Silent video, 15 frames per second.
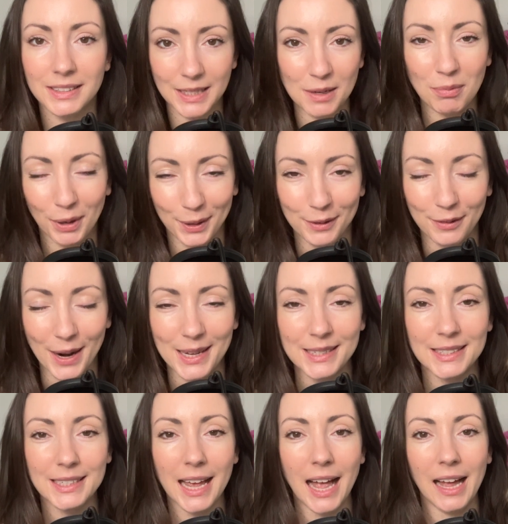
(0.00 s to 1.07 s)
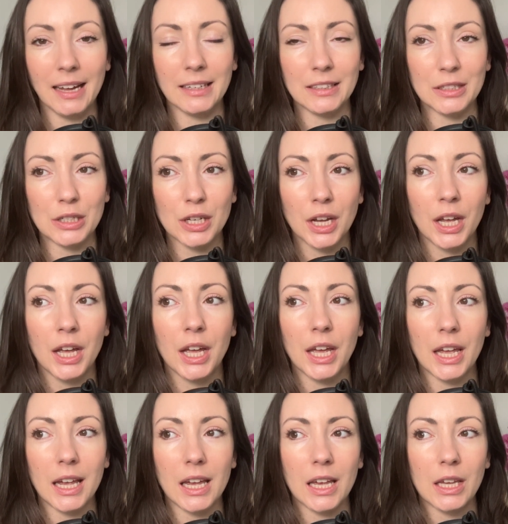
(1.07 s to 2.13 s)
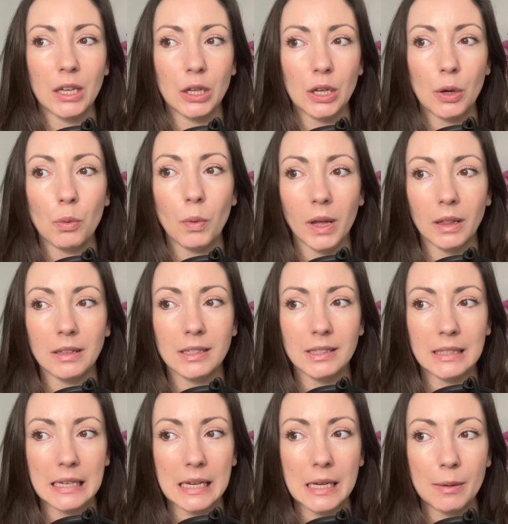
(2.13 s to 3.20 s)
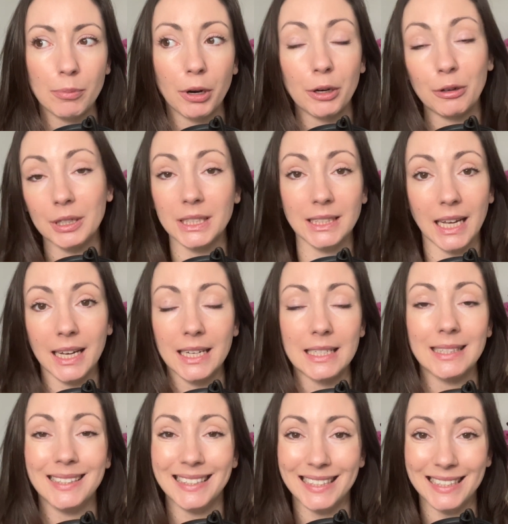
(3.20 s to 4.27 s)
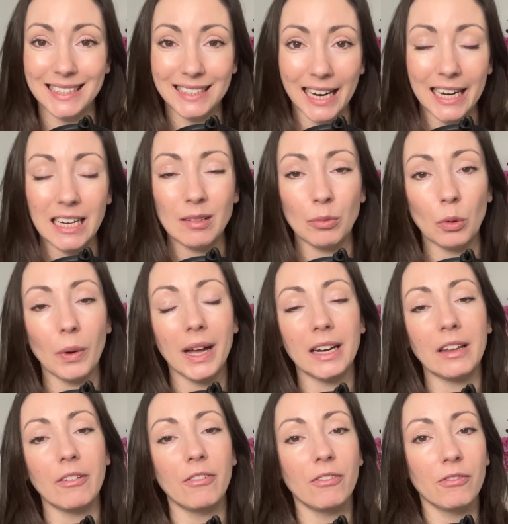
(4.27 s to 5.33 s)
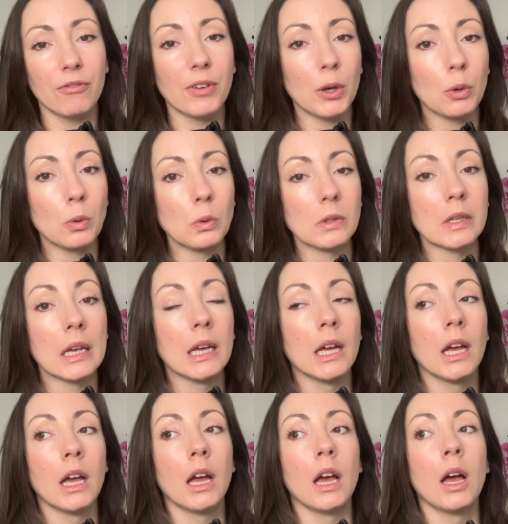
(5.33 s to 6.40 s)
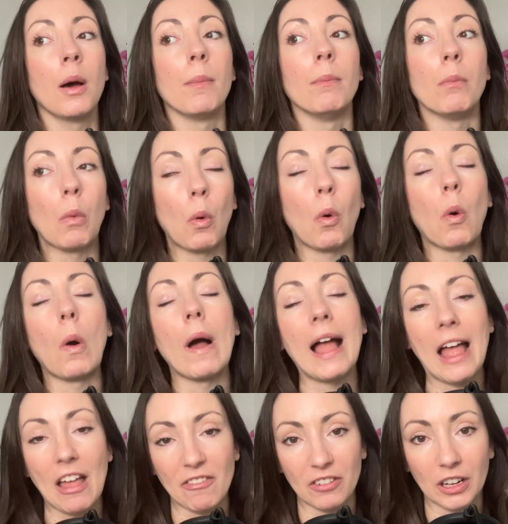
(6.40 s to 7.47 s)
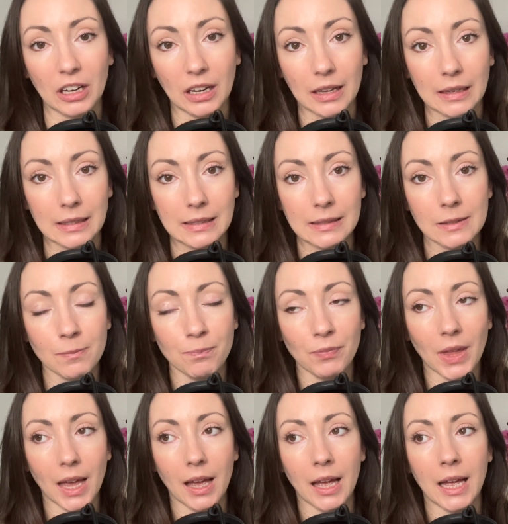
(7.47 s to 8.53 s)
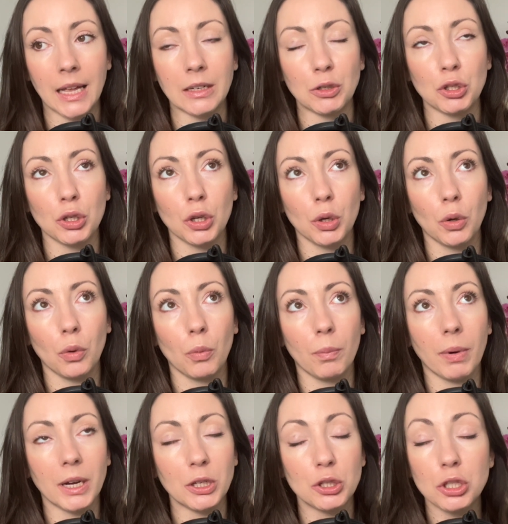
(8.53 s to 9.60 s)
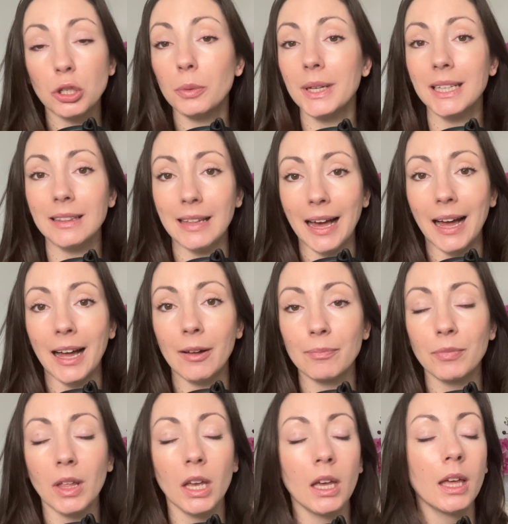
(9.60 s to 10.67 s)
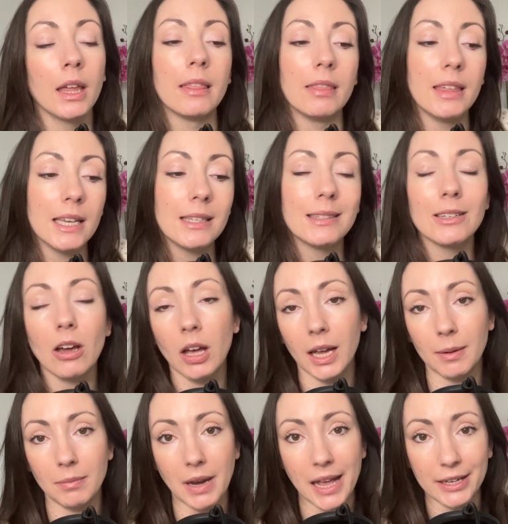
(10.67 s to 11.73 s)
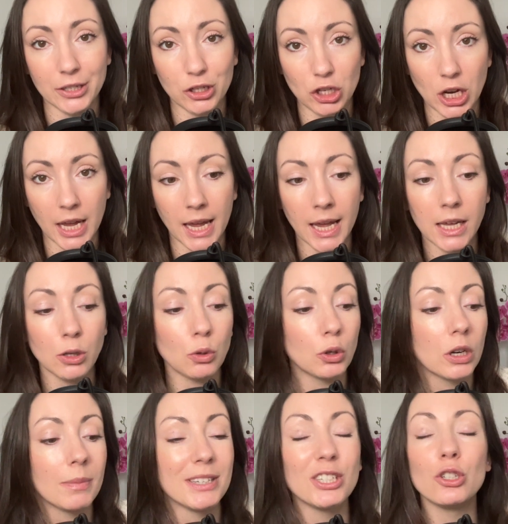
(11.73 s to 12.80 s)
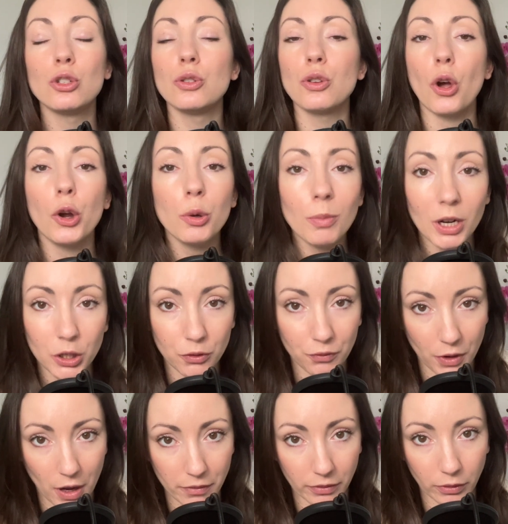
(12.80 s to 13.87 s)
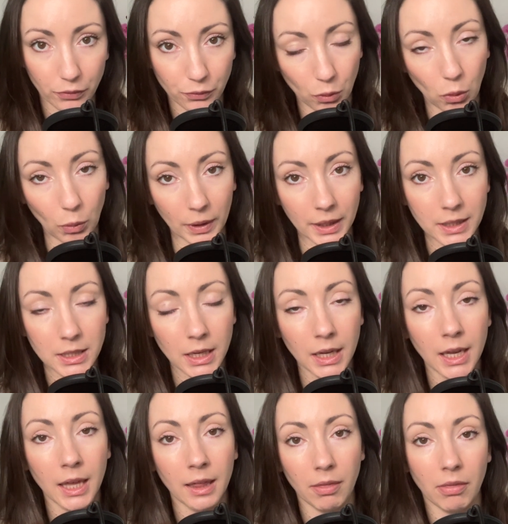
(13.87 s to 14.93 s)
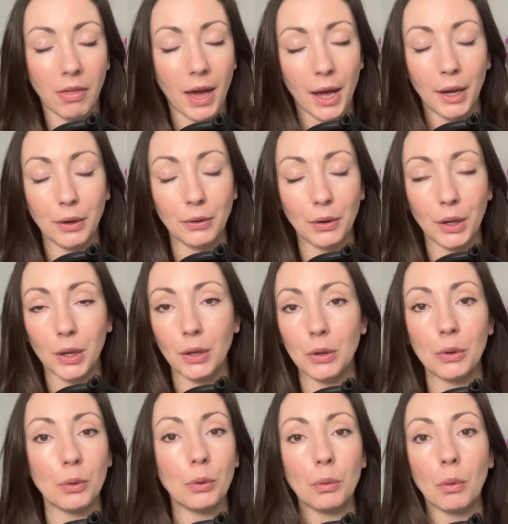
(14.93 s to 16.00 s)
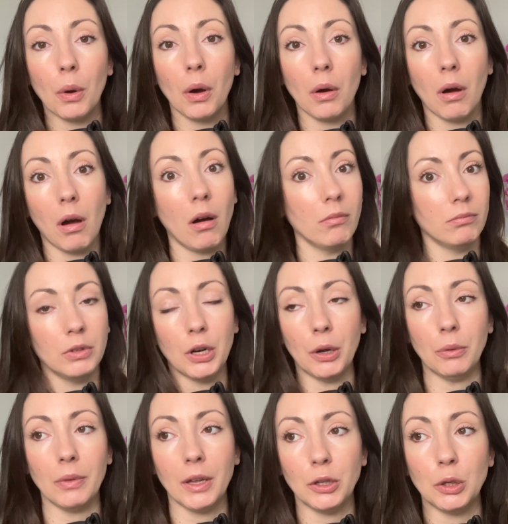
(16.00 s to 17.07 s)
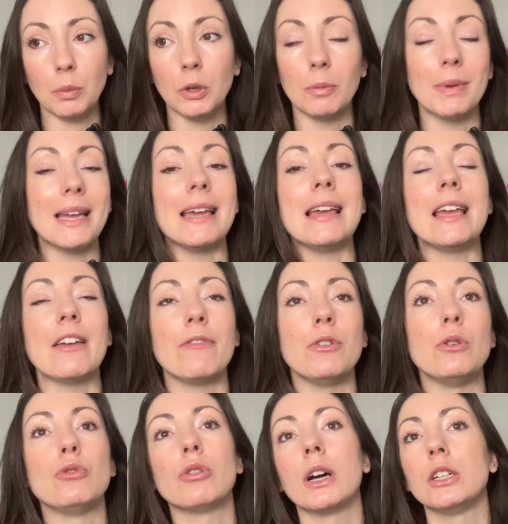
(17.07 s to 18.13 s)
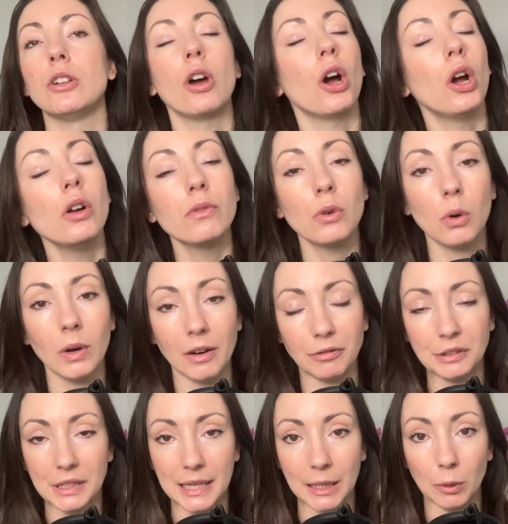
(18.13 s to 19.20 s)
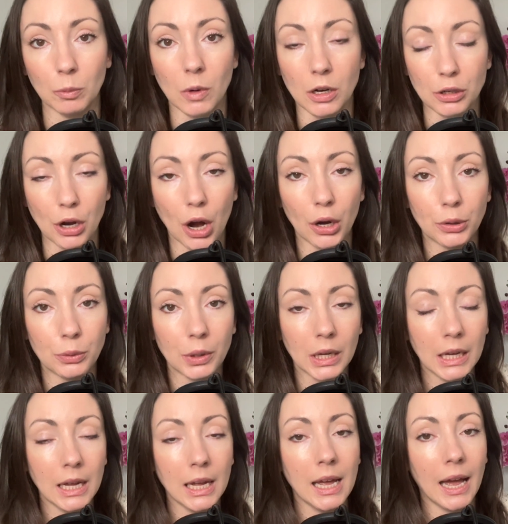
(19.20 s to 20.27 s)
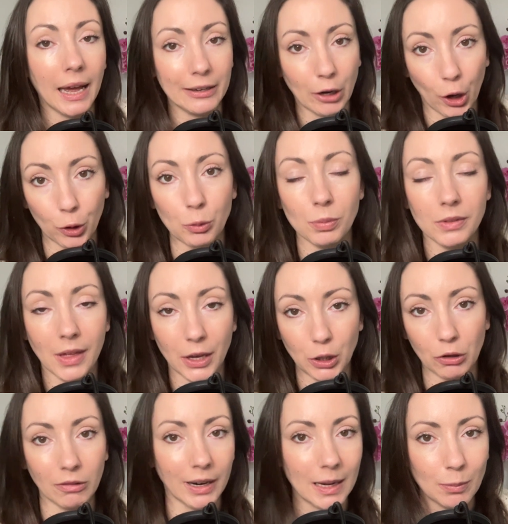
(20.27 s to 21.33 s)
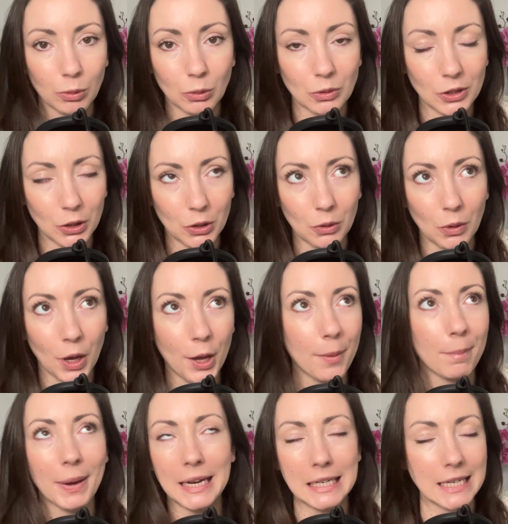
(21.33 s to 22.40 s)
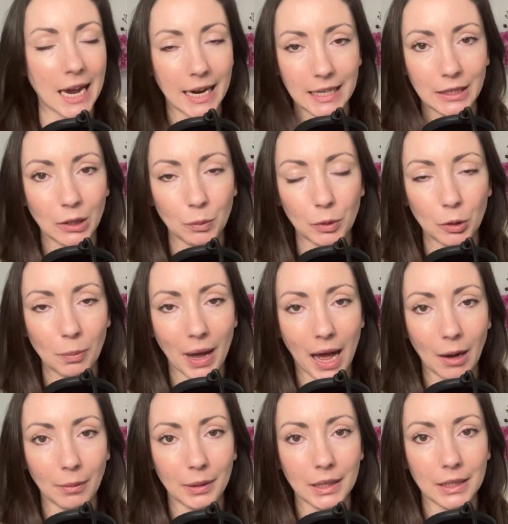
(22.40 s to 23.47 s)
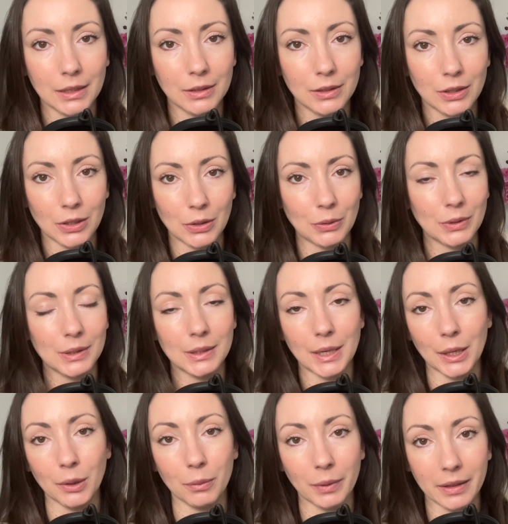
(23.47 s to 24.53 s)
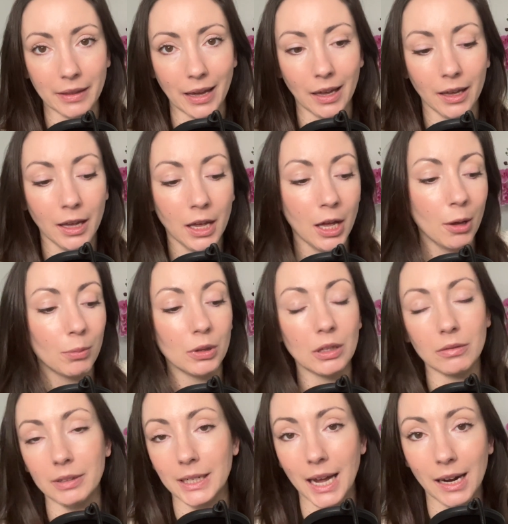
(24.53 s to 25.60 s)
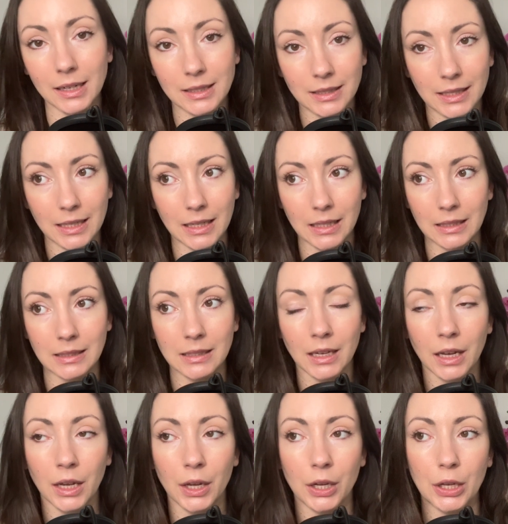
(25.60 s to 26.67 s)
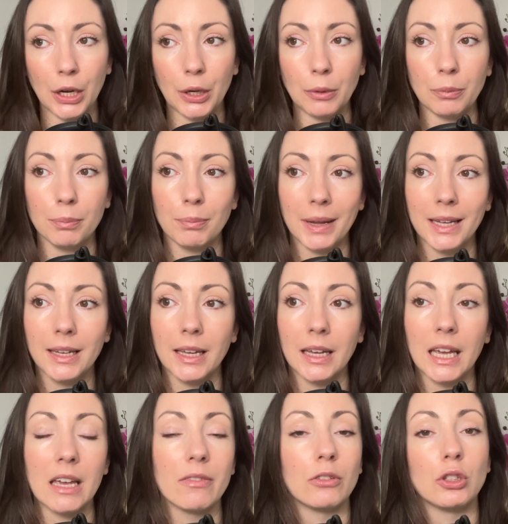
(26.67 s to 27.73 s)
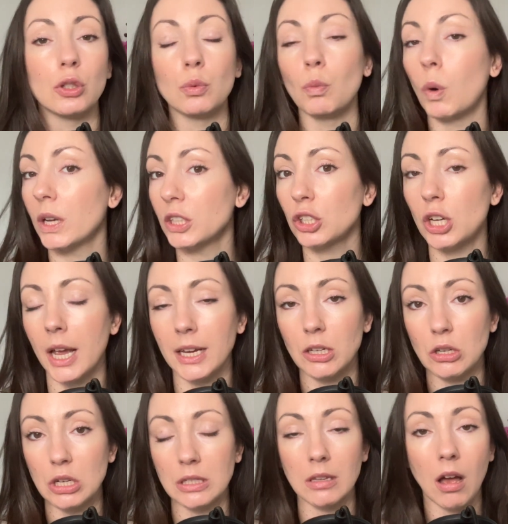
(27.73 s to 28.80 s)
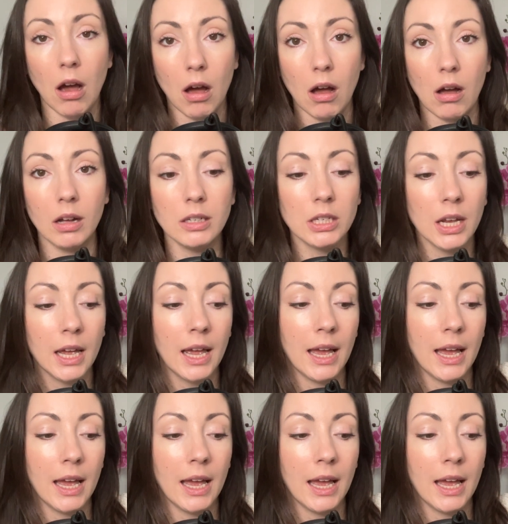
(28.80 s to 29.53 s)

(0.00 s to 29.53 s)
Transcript: see progress, and you will see progress that is sustainable, and it feels more effortless. And by doing that, this time next year, you're going to be so much further forward than you would be if you tried to overhaul everything in one go and hope that you're able to maintain the willpower to stick with it. But the reality is, making even just one change is hard.